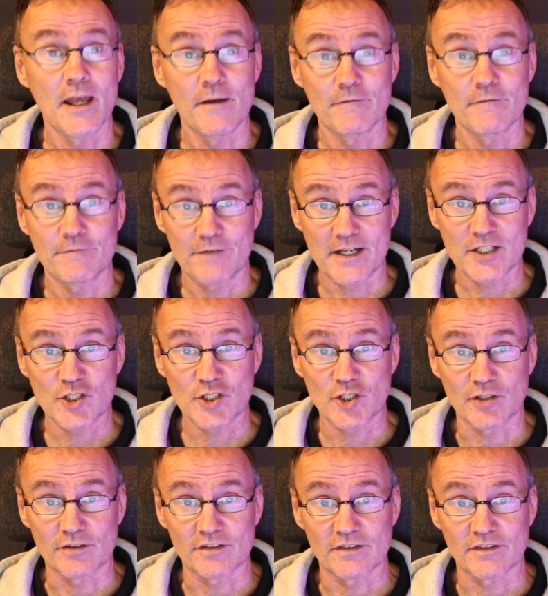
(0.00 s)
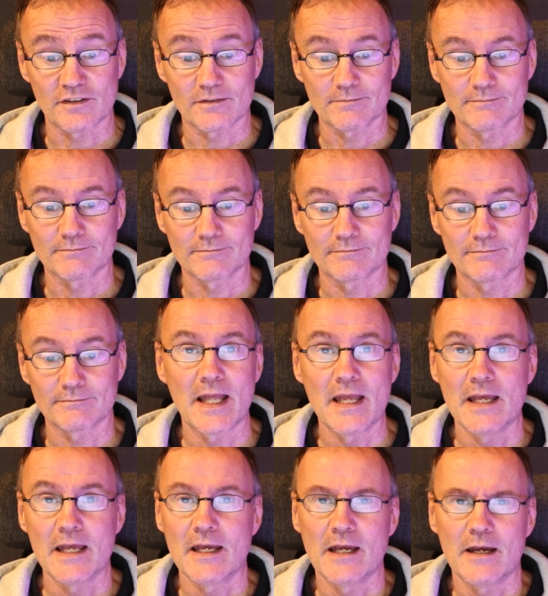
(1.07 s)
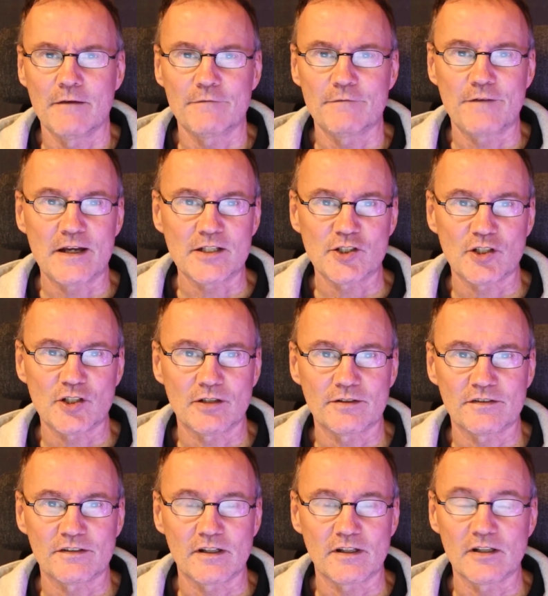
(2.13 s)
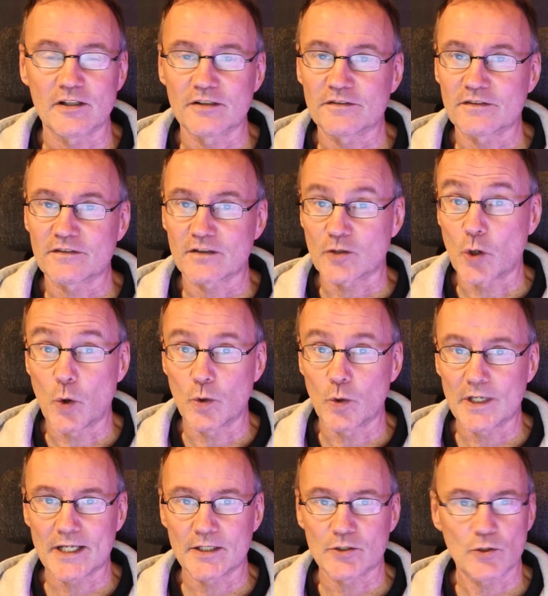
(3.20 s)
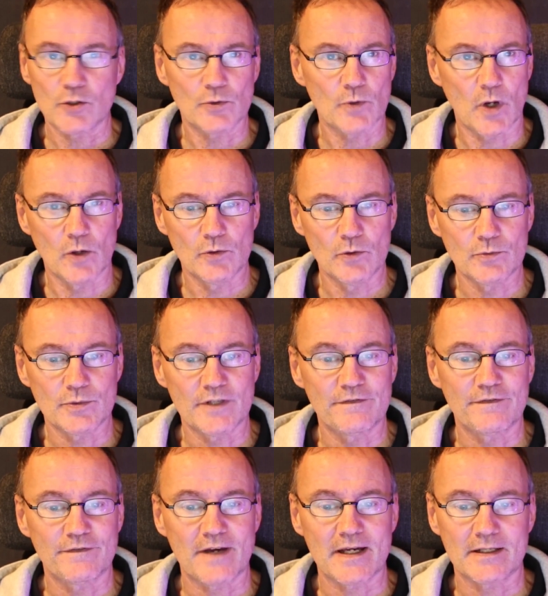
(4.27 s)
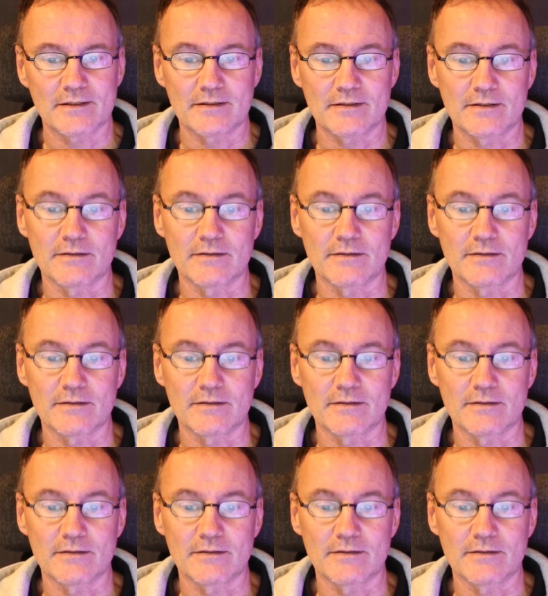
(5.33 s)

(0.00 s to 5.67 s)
Functions. Functions is calling your own defined